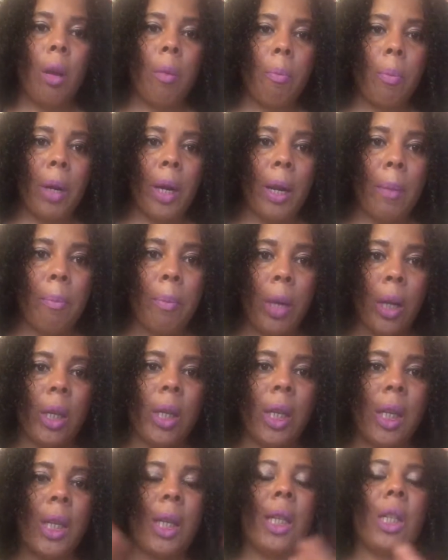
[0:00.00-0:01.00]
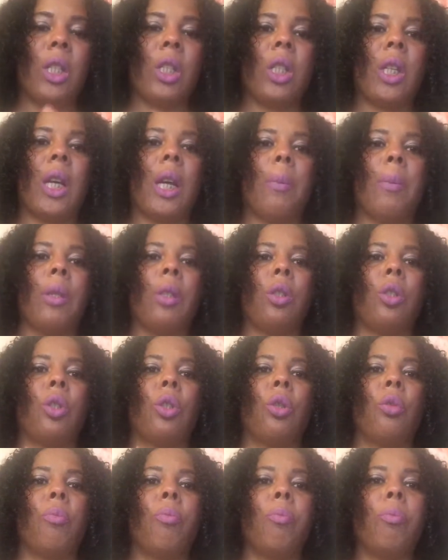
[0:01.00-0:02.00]
My money is coming
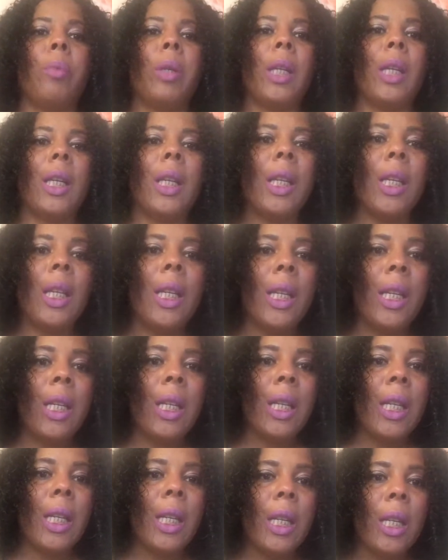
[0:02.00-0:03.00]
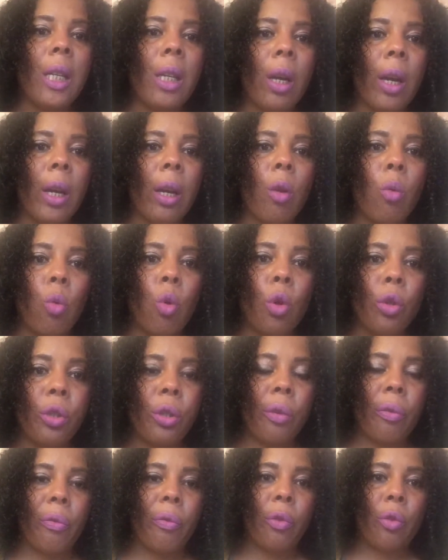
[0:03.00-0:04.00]
to me like a
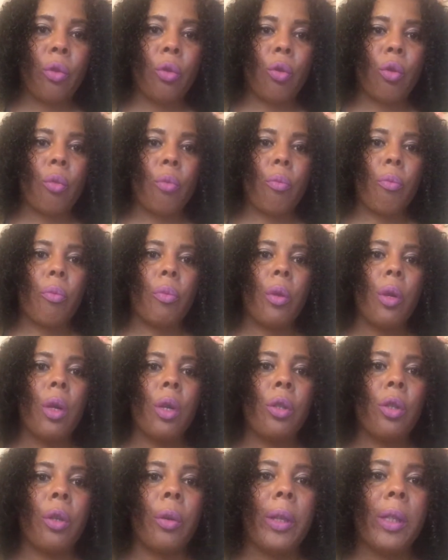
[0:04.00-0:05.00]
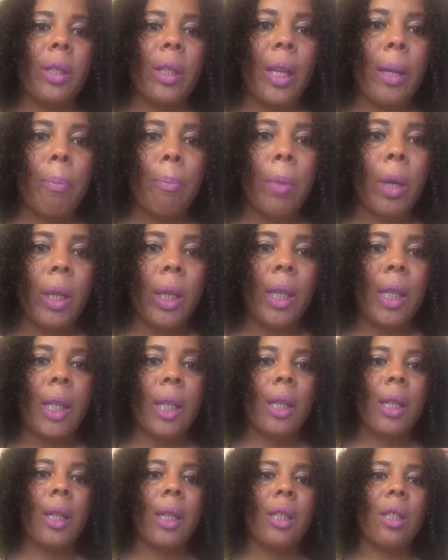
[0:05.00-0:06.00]
waterfall. So I say
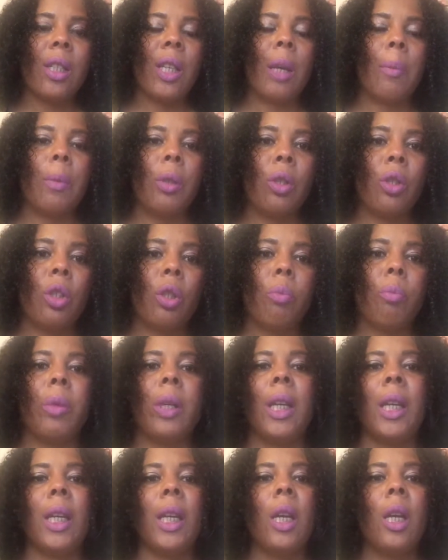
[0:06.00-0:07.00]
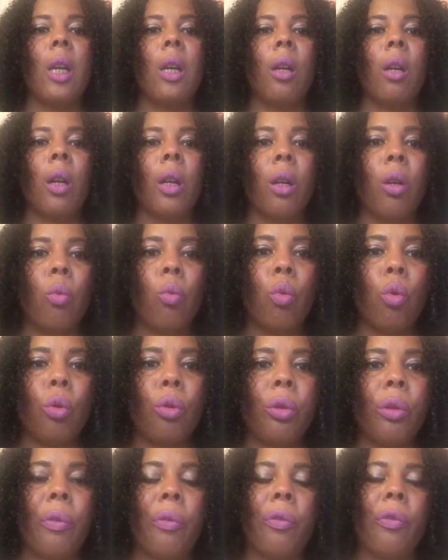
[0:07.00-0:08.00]
money is coming to me like a
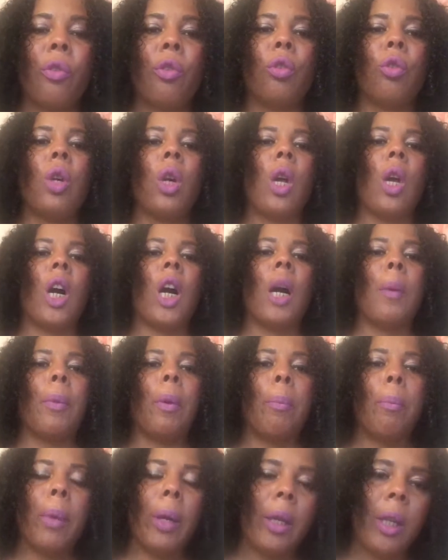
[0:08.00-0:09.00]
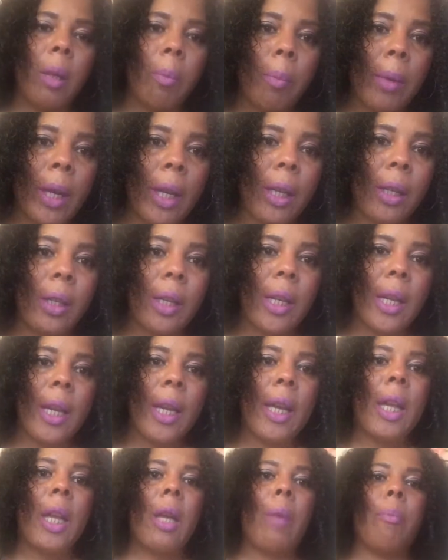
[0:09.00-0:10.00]
waterfall. I'm a money
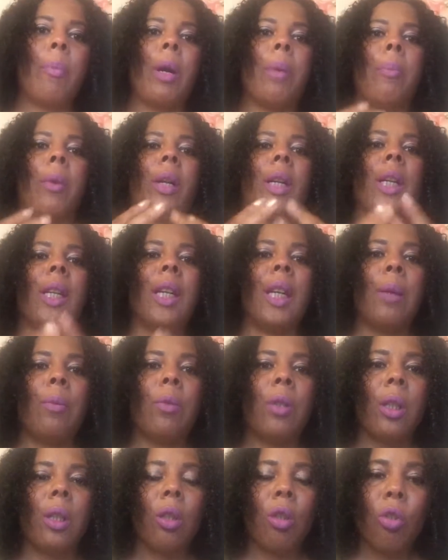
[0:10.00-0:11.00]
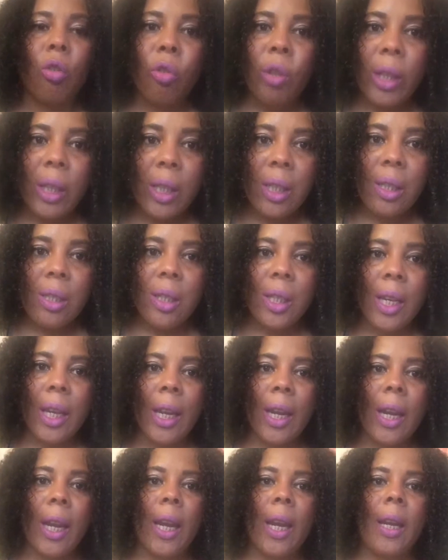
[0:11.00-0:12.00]
magnet. My money keeps
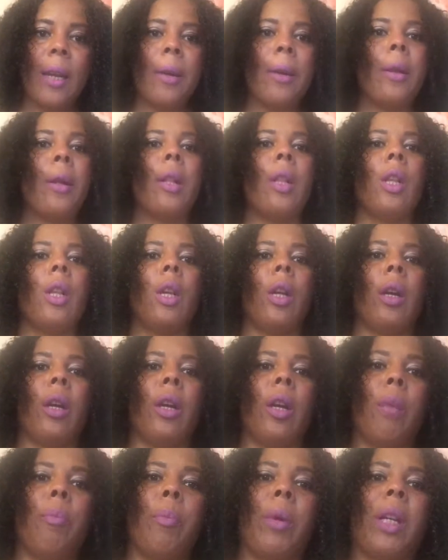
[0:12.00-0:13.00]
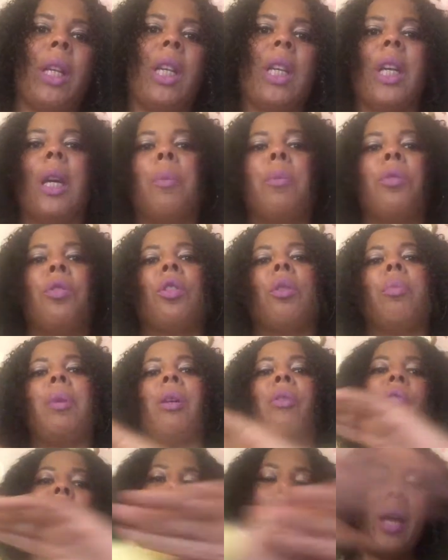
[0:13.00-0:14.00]
increasing. Money comes to me
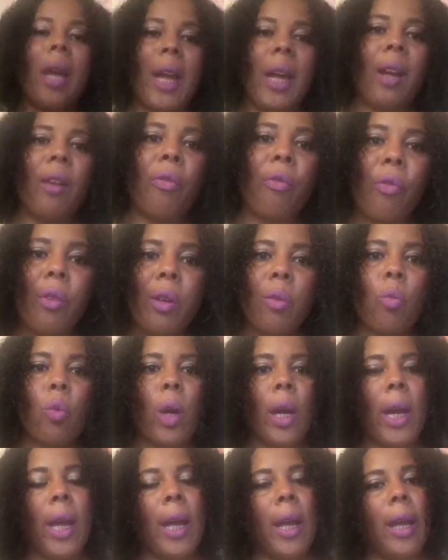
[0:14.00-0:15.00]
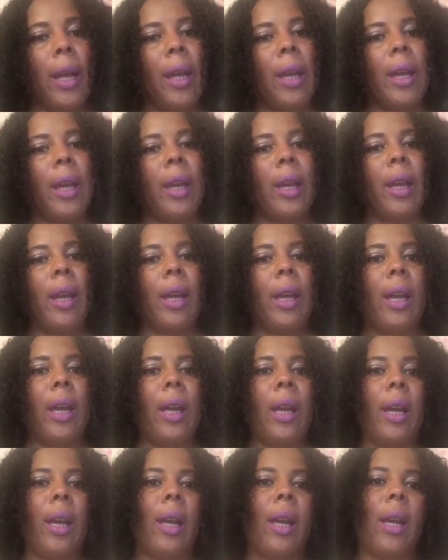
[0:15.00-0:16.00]
from
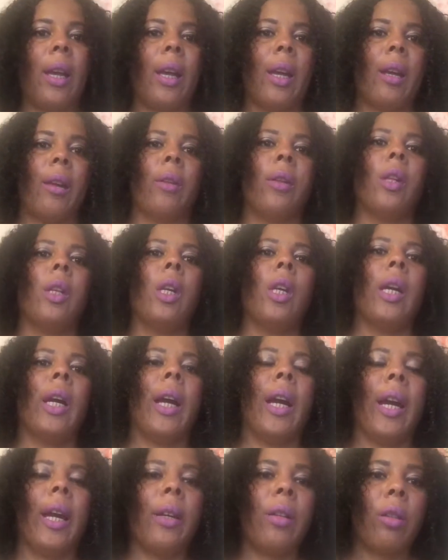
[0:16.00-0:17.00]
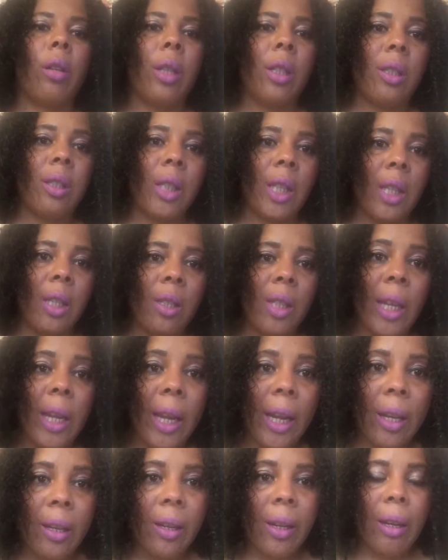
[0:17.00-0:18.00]
everywhere. And I say
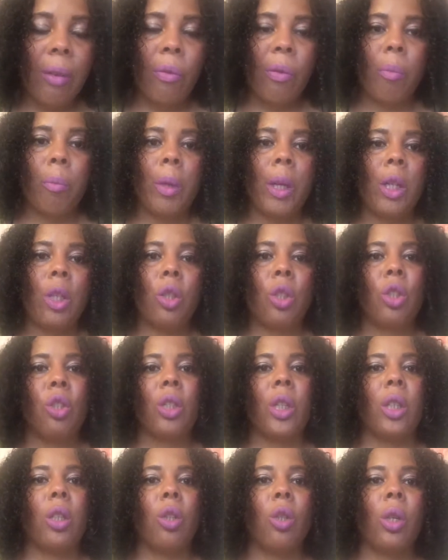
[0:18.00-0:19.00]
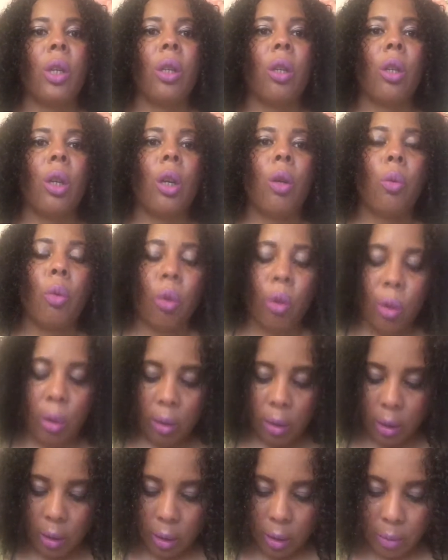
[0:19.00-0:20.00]
10 affirmations. And you can go
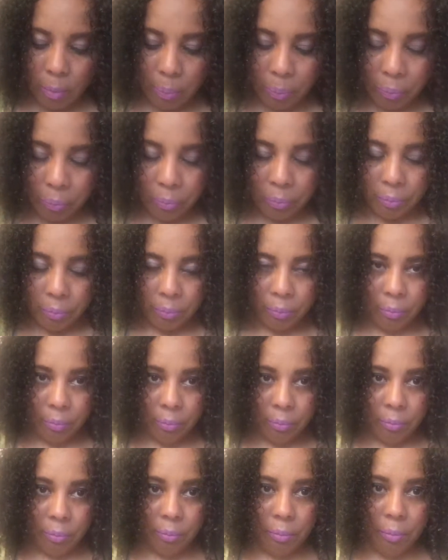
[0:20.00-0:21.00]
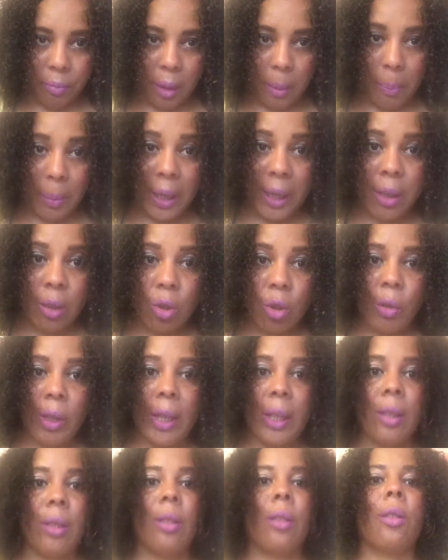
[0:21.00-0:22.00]
on
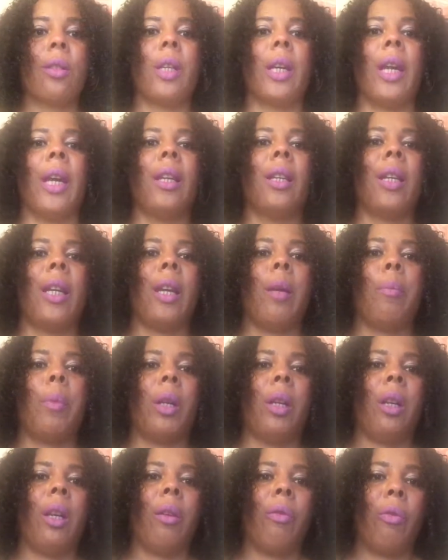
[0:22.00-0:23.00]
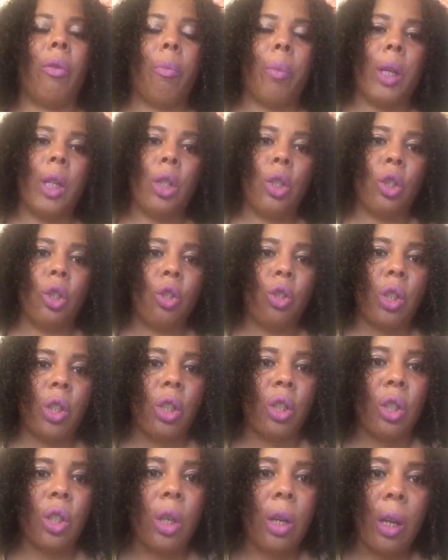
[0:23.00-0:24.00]
Pinterest and get money affirmations.
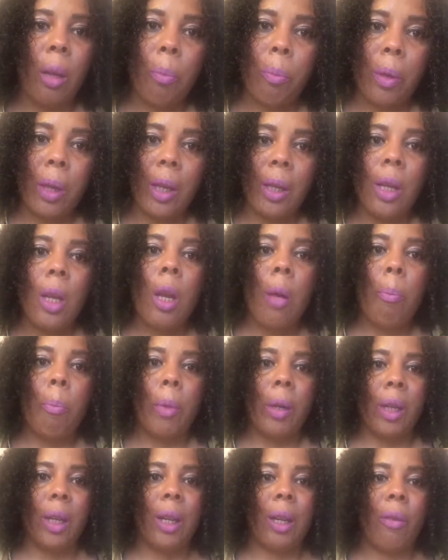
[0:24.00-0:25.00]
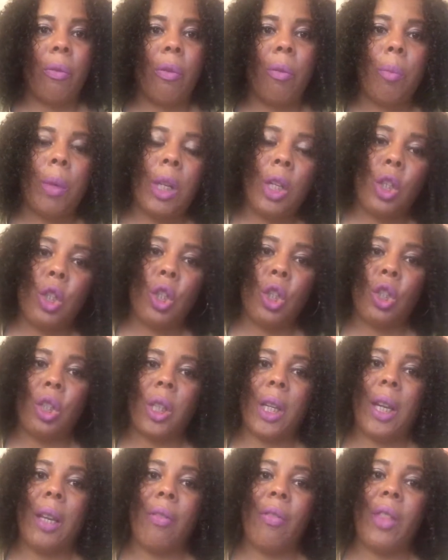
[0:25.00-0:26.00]
Just type in money
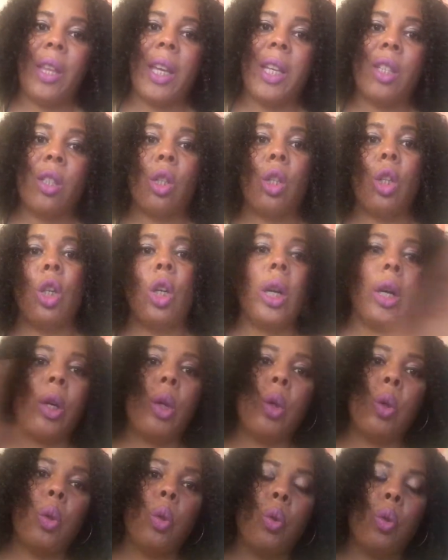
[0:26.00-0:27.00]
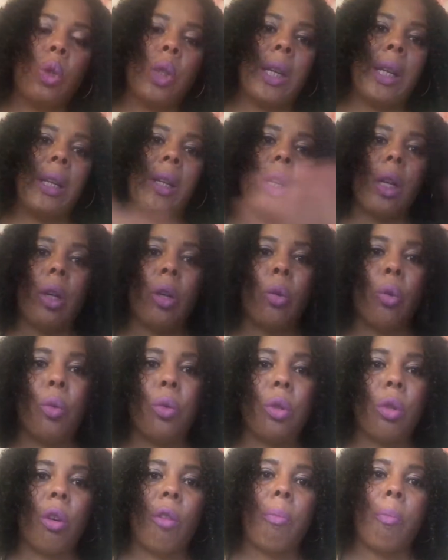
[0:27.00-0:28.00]
affirmations and there's loads and
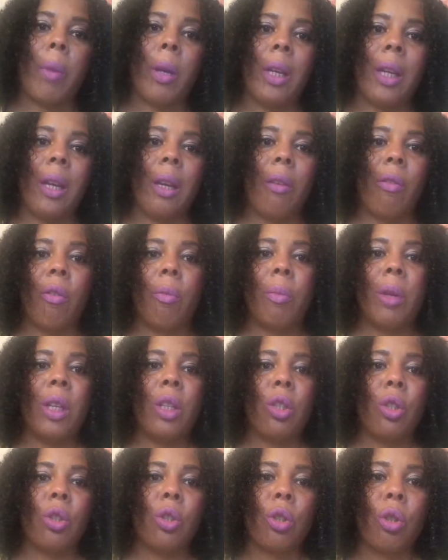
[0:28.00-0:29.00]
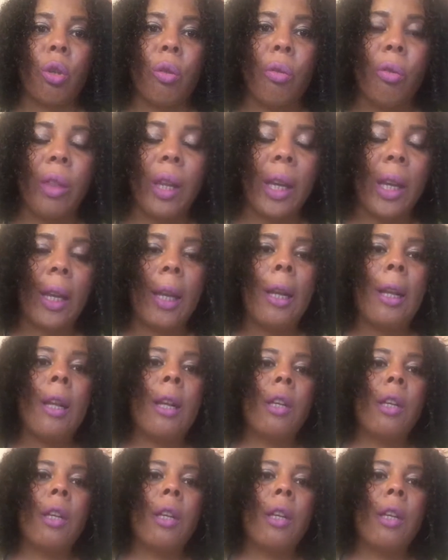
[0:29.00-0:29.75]
loads of money affirmations on there.